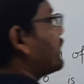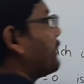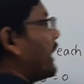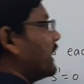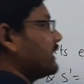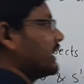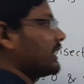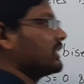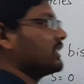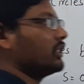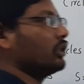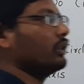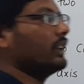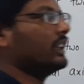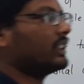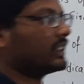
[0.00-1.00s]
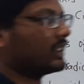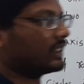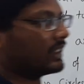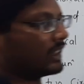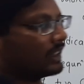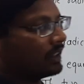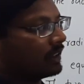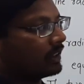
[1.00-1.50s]
bisects to each
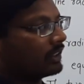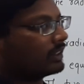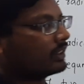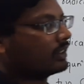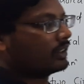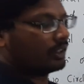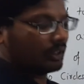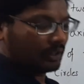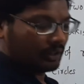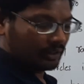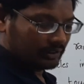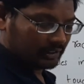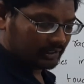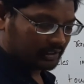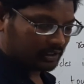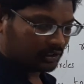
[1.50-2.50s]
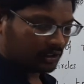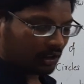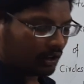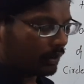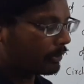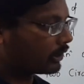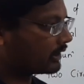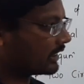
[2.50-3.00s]
other. This is all
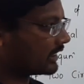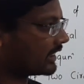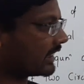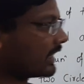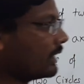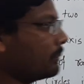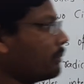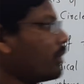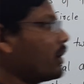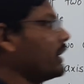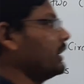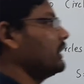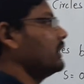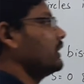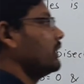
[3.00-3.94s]
about the second point.